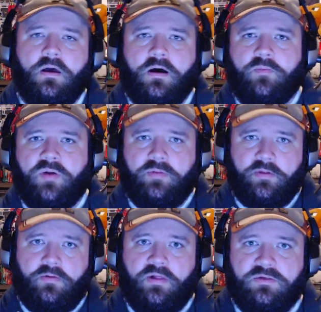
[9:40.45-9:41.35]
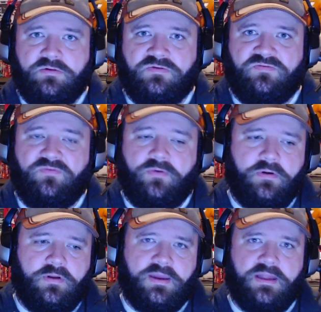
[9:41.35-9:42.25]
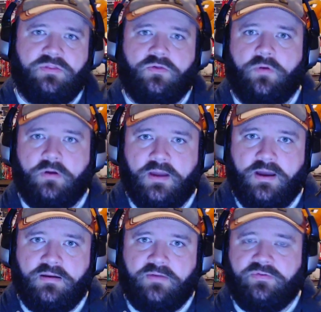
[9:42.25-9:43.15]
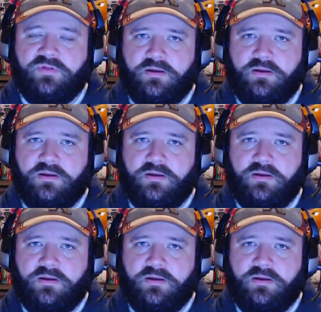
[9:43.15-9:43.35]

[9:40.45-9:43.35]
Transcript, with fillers: on public relations for it, on getting the word out and everything,